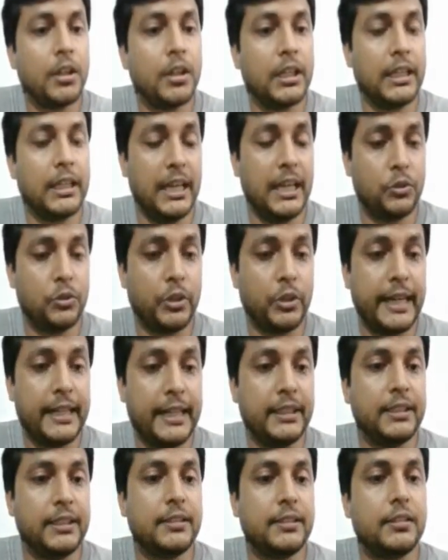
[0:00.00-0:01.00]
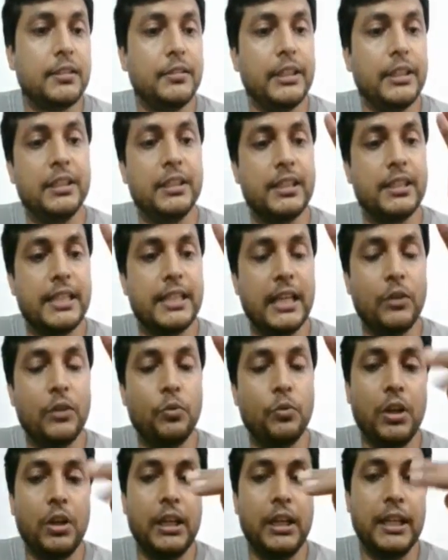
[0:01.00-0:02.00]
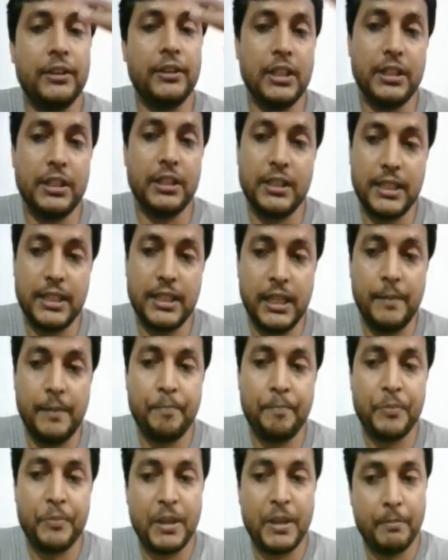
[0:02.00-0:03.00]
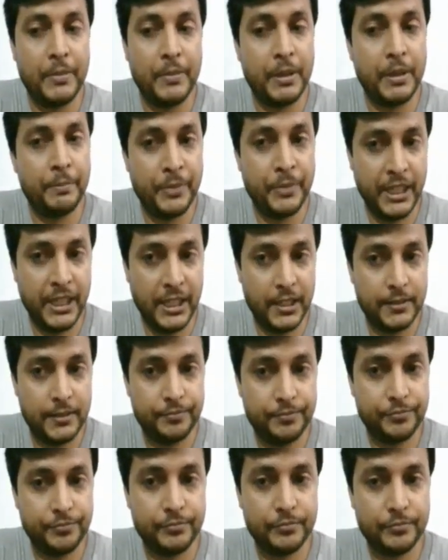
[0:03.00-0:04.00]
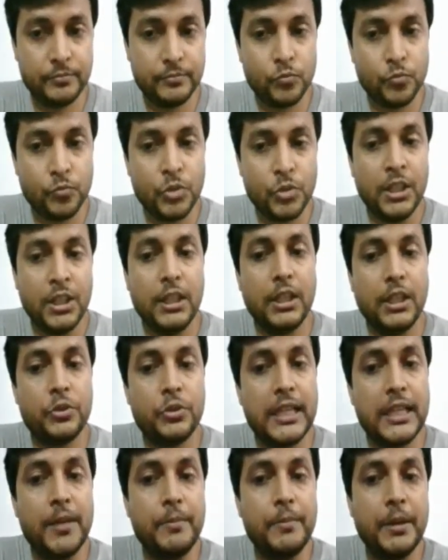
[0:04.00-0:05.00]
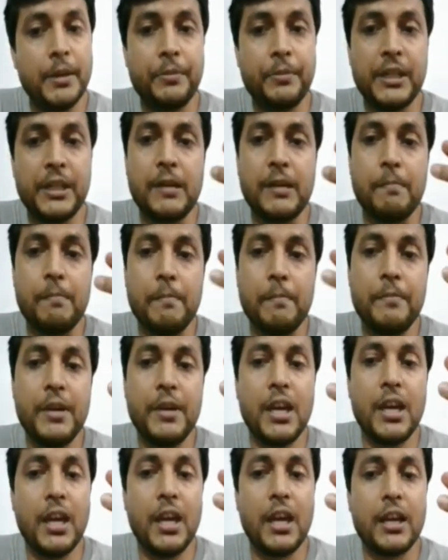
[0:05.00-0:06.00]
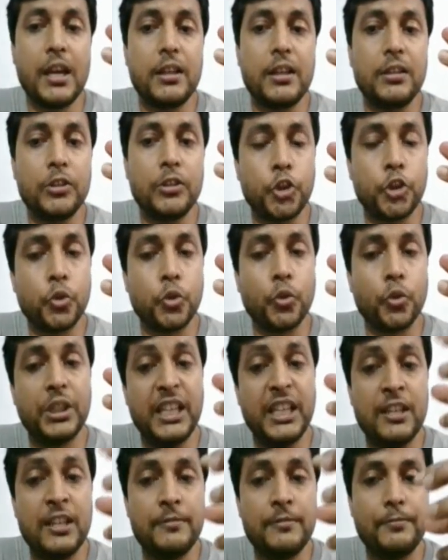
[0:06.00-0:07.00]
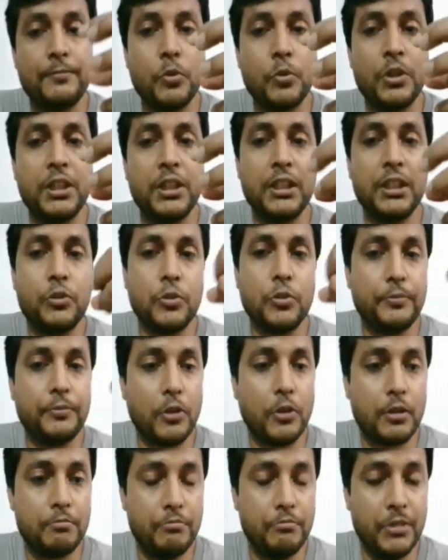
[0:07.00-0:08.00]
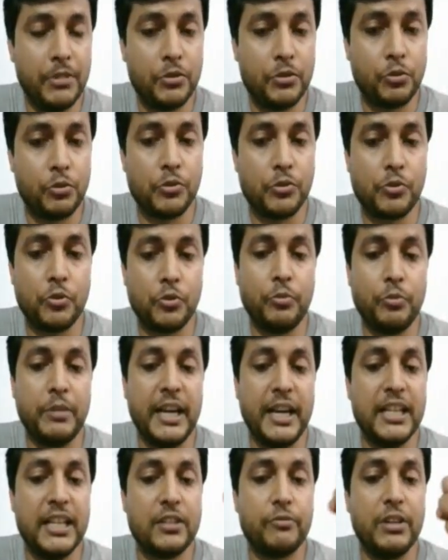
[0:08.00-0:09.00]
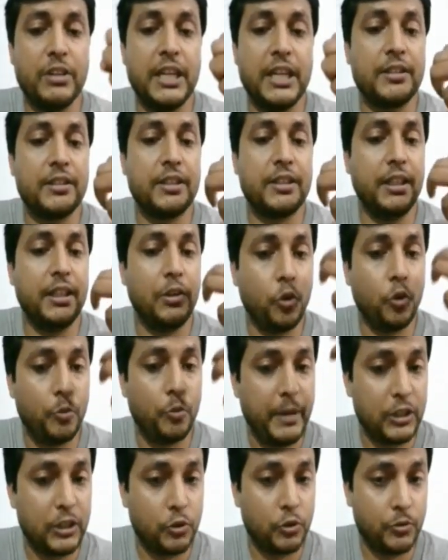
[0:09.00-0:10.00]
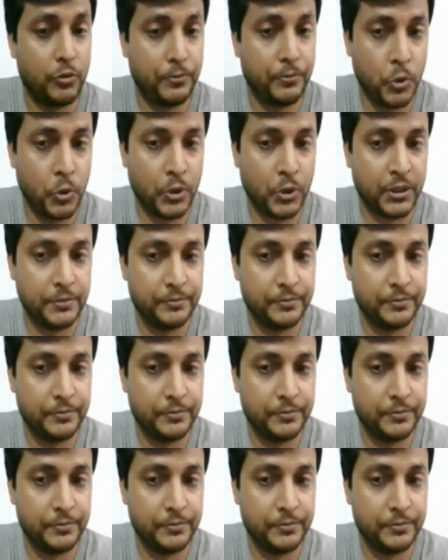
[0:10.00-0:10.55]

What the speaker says: glycocalyx, then is cell wall, and then is cell membrane. Now cell membrane may show infolding to form mesosome as well as the chromatophore.